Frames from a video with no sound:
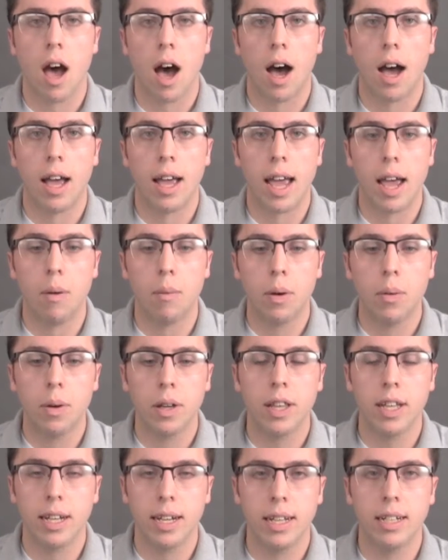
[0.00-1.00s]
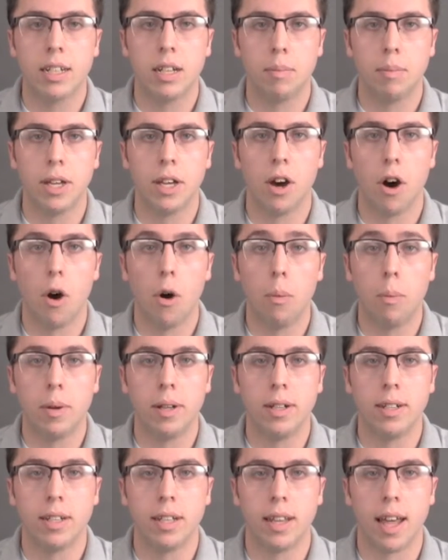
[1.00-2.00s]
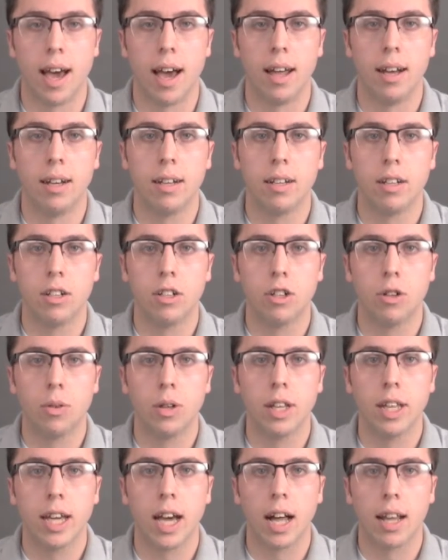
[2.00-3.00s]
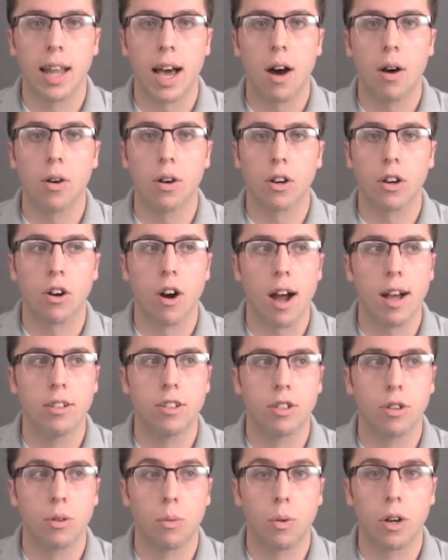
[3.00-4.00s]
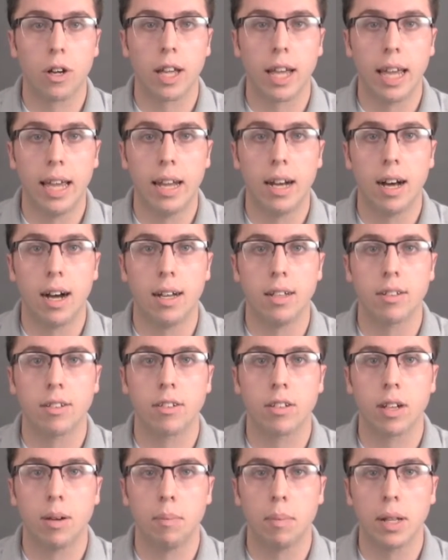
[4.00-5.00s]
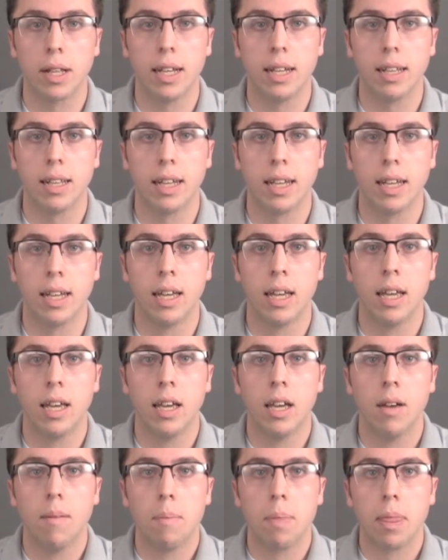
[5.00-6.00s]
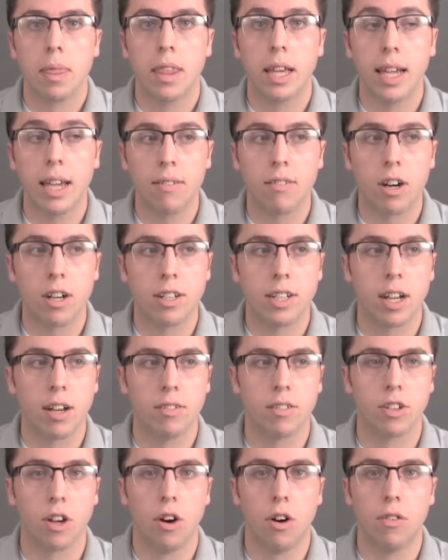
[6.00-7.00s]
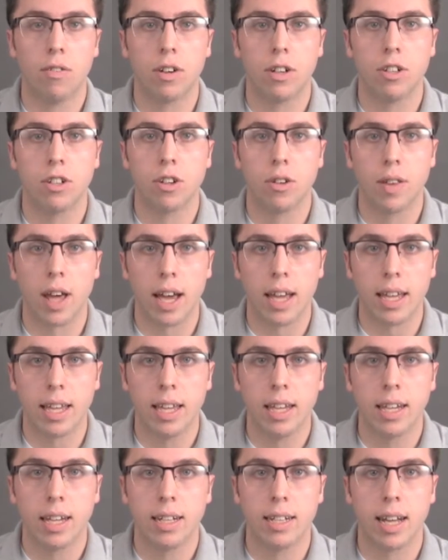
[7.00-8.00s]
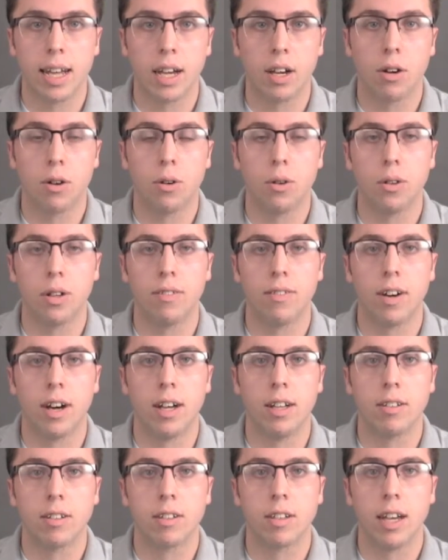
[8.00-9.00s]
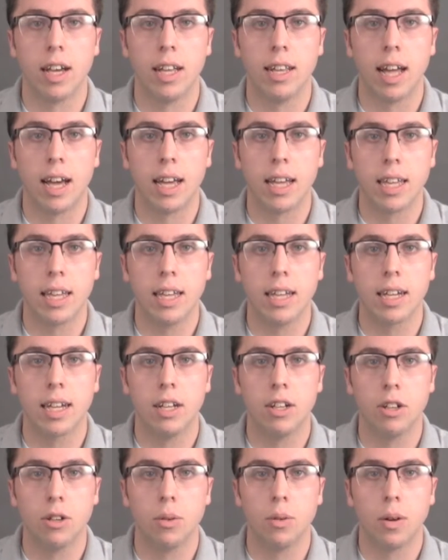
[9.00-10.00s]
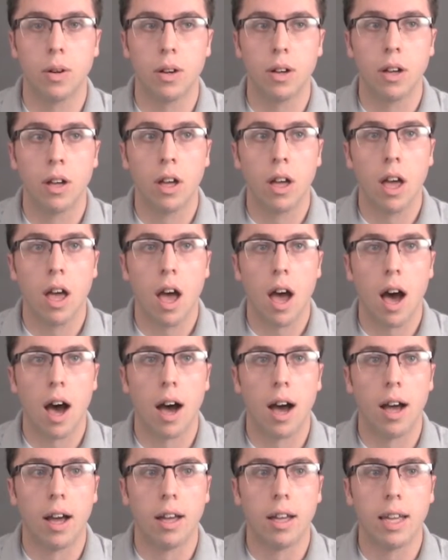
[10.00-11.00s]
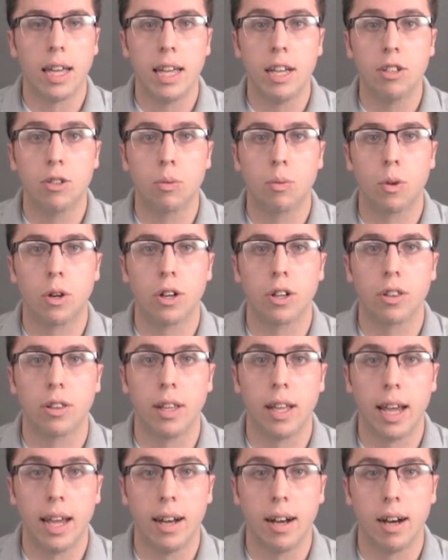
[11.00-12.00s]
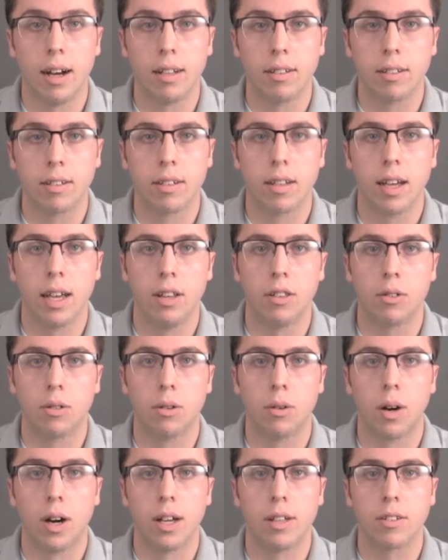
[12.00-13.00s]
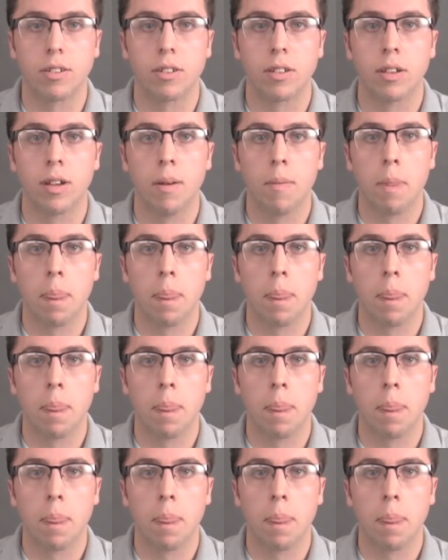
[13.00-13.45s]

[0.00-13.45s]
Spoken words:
And we really need to be open to that, to really allow Christ to work in us completely, to give ourselves over so that He can take hold of us and that He can do His work in us and through us.